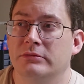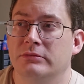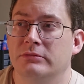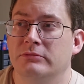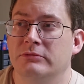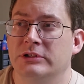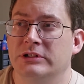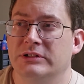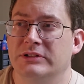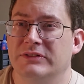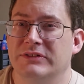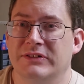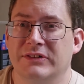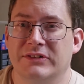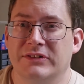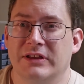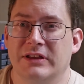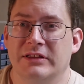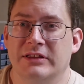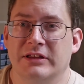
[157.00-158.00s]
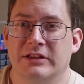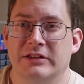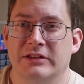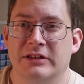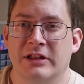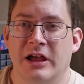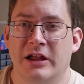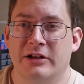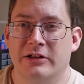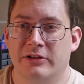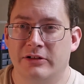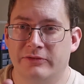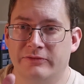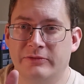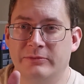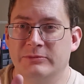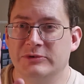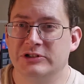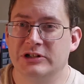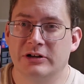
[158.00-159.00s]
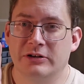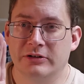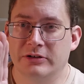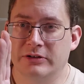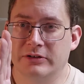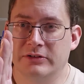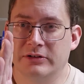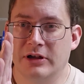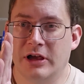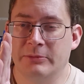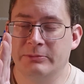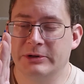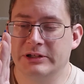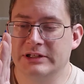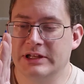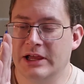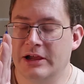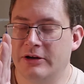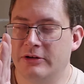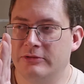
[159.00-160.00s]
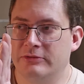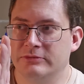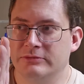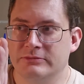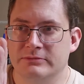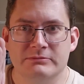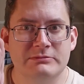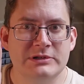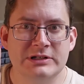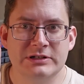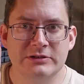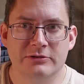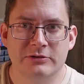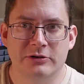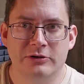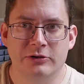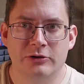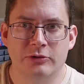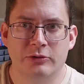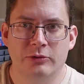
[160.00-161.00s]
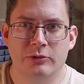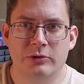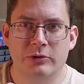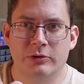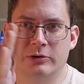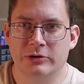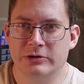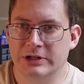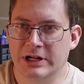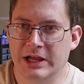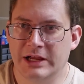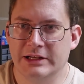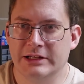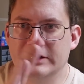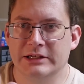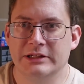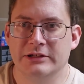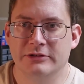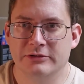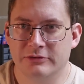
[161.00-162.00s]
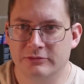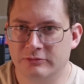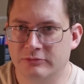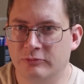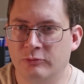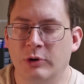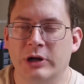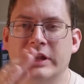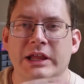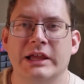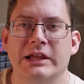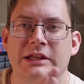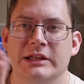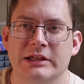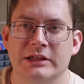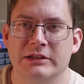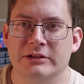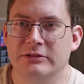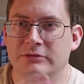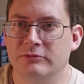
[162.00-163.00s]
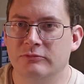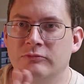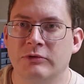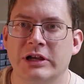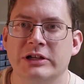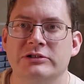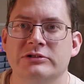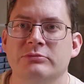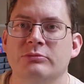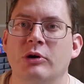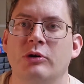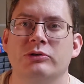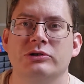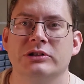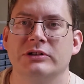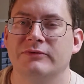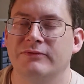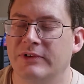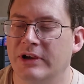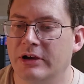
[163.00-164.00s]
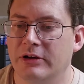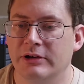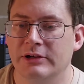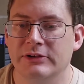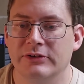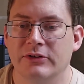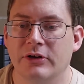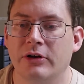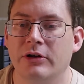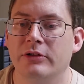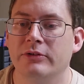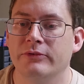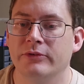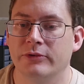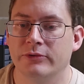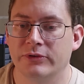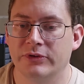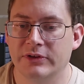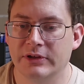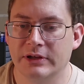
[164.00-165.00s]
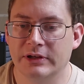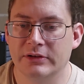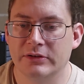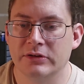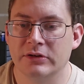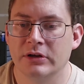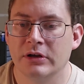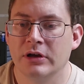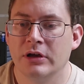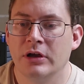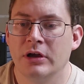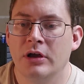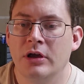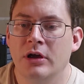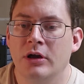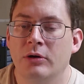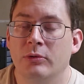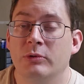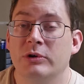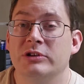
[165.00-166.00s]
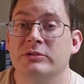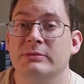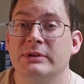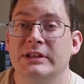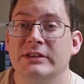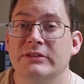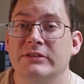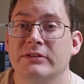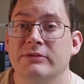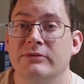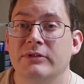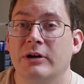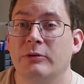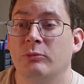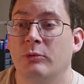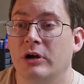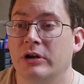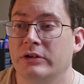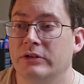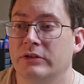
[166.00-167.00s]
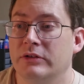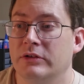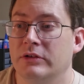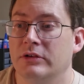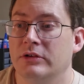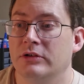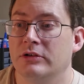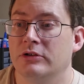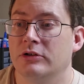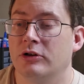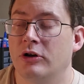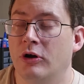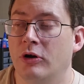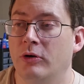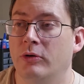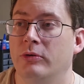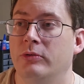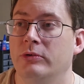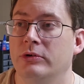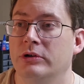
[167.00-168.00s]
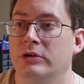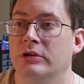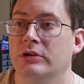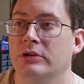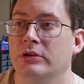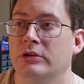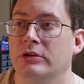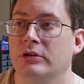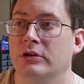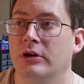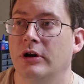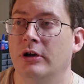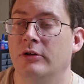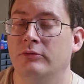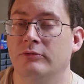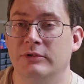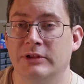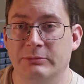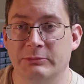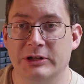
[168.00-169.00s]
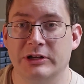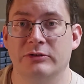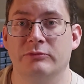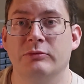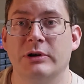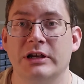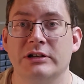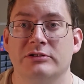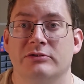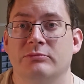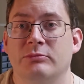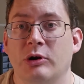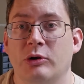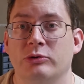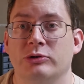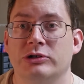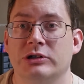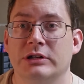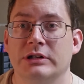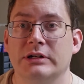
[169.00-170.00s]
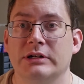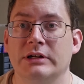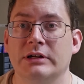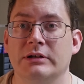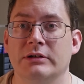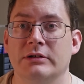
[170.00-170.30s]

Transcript: which is to say that not all of them share a up and down 0 or 90 or 180, range of motion varies, all of those things. Which means if I want to code a limited range of motion